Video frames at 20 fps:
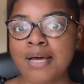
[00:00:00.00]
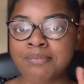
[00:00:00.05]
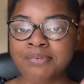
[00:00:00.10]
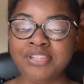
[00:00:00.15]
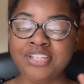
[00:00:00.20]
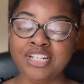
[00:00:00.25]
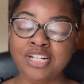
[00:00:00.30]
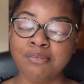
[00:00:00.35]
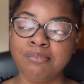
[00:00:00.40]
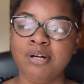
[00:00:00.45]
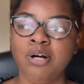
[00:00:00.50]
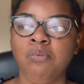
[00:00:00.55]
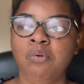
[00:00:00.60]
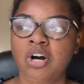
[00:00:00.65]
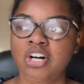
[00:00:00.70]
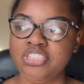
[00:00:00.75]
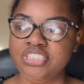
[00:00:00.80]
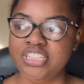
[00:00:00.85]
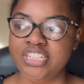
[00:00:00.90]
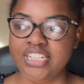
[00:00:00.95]
thinking about
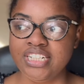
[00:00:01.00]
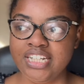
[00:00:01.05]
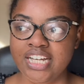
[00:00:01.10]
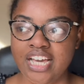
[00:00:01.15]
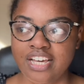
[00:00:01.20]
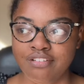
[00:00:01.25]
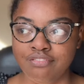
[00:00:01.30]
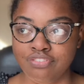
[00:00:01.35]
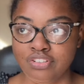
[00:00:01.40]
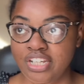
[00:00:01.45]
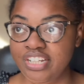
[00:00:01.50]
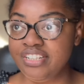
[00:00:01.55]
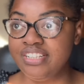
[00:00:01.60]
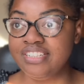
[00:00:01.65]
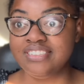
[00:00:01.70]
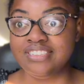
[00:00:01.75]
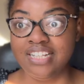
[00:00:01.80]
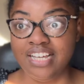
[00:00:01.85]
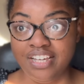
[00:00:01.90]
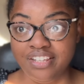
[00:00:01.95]
watching it again for like the
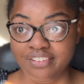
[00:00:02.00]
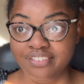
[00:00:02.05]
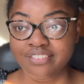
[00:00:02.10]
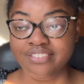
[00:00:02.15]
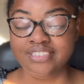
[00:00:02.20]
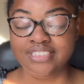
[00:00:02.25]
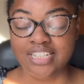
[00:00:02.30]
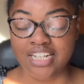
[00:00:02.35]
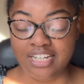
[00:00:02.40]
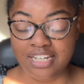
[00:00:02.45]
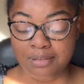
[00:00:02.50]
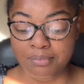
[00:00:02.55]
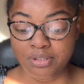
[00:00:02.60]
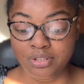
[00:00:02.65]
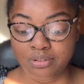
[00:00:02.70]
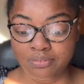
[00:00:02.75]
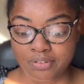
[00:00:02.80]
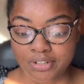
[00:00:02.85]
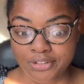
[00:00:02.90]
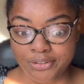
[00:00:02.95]
10th time in
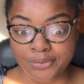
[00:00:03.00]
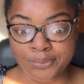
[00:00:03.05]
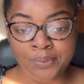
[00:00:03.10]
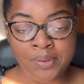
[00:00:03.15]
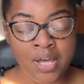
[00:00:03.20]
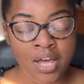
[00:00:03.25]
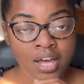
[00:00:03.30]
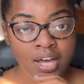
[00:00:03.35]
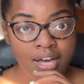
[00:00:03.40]
a row.